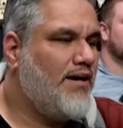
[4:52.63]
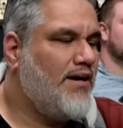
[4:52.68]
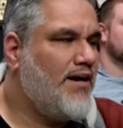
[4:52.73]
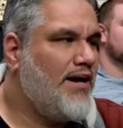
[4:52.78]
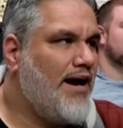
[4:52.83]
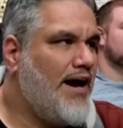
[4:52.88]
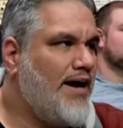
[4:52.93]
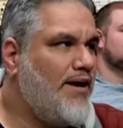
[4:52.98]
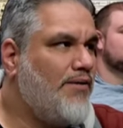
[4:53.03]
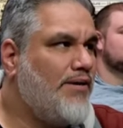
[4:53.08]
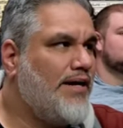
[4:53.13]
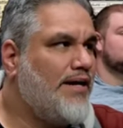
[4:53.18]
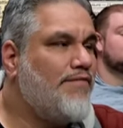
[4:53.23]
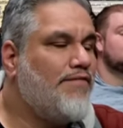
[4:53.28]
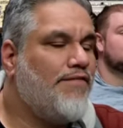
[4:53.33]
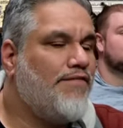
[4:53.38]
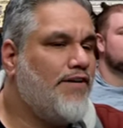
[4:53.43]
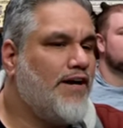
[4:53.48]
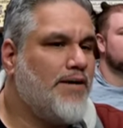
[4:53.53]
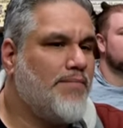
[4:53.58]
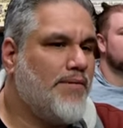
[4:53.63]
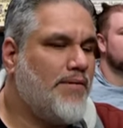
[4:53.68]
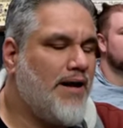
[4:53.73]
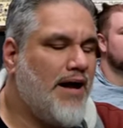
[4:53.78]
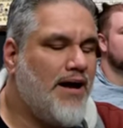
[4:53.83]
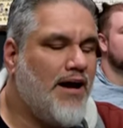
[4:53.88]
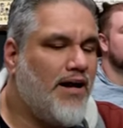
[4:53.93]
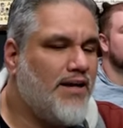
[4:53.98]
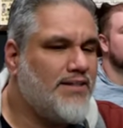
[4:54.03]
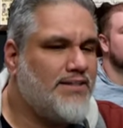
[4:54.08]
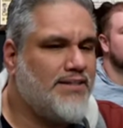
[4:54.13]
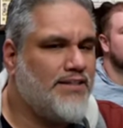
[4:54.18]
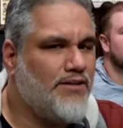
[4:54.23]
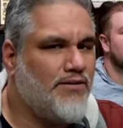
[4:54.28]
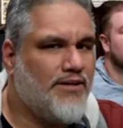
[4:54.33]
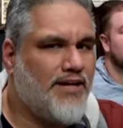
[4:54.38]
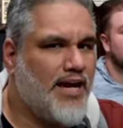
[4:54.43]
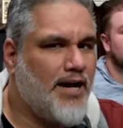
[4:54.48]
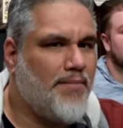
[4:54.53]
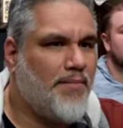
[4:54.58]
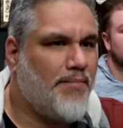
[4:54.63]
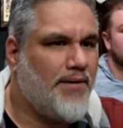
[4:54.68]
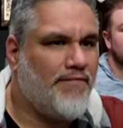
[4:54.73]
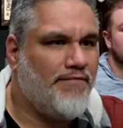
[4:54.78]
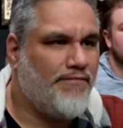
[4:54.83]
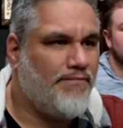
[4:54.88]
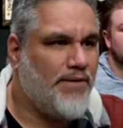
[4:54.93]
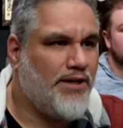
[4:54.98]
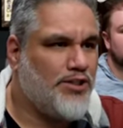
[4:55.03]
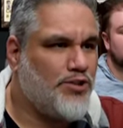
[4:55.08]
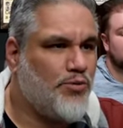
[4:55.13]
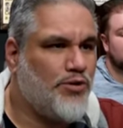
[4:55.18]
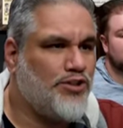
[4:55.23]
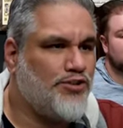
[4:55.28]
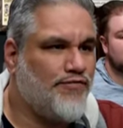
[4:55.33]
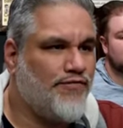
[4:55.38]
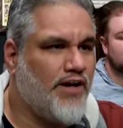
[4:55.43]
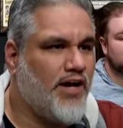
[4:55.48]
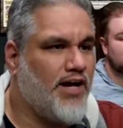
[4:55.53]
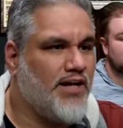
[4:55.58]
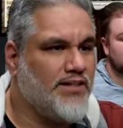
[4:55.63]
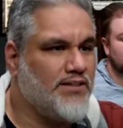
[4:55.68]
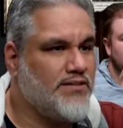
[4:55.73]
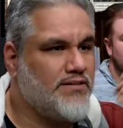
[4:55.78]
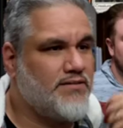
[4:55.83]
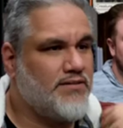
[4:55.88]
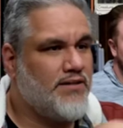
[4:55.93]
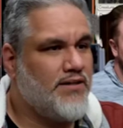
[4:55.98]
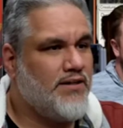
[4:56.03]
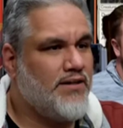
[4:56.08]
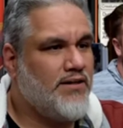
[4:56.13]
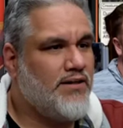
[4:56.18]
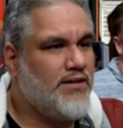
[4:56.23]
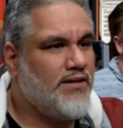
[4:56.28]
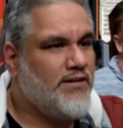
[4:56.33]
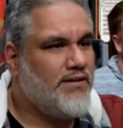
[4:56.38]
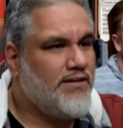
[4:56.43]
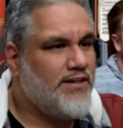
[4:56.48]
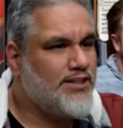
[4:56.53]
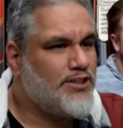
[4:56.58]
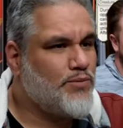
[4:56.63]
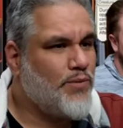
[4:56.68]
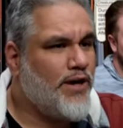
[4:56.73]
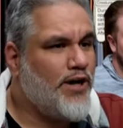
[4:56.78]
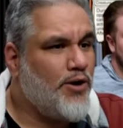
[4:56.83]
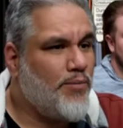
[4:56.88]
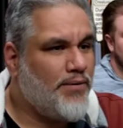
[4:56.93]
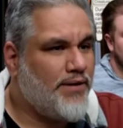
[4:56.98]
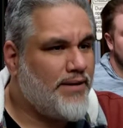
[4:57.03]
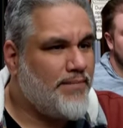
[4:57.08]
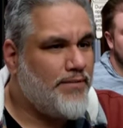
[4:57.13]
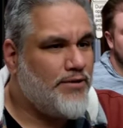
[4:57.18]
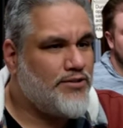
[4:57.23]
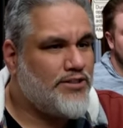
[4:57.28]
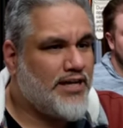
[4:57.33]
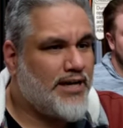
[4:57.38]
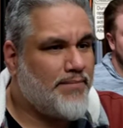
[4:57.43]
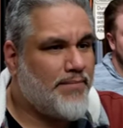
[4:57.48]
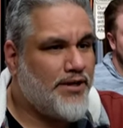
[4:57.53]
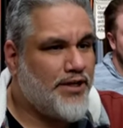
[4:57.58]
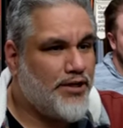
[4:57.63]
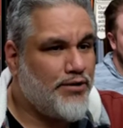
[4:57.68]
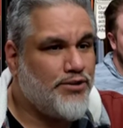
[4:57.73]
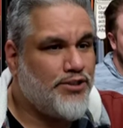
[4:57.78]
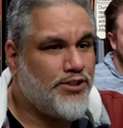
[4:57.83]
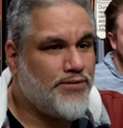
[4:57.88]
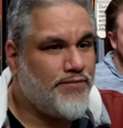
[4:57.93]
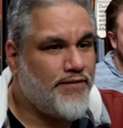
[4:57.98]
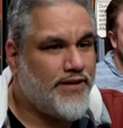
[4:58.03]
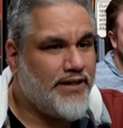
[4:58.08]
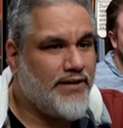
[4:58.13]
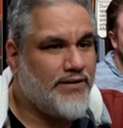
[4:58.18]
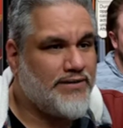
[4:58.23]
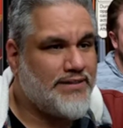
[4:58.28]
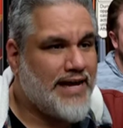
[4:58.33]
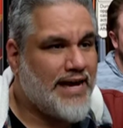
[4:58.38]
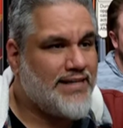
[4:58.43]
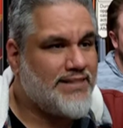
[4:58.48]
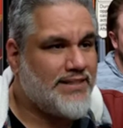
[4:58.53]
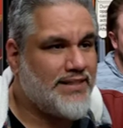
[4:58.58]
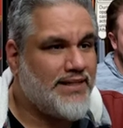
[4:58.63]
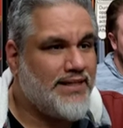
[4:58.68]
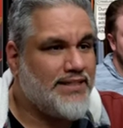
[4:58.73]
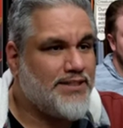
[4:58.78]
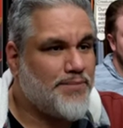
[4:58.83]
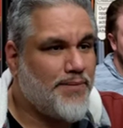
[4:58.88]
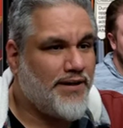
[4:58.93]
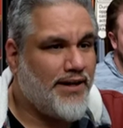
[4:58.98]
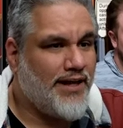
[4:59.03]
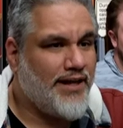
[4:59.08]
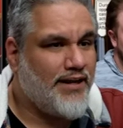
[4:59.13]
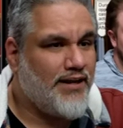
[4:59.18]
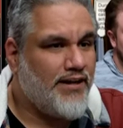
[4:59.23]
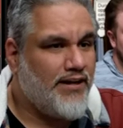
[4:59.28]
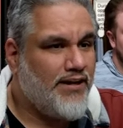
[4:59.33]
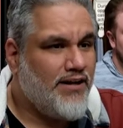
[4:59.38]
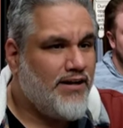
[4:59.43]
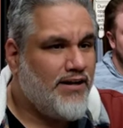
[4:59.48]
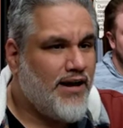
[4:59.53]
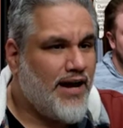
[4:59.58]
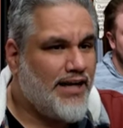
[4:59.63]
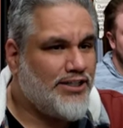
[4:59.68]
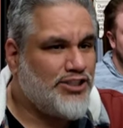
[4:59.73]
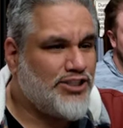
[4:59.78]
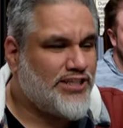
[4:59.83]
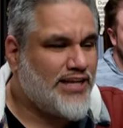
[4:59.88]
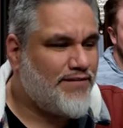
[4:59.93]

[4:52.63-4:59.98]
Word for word: I, I don't give a fuck about... I honestly don't care about my, my Twitch V O Ds. This is why I don't play music on my YouTube videos as it is. But, like, I just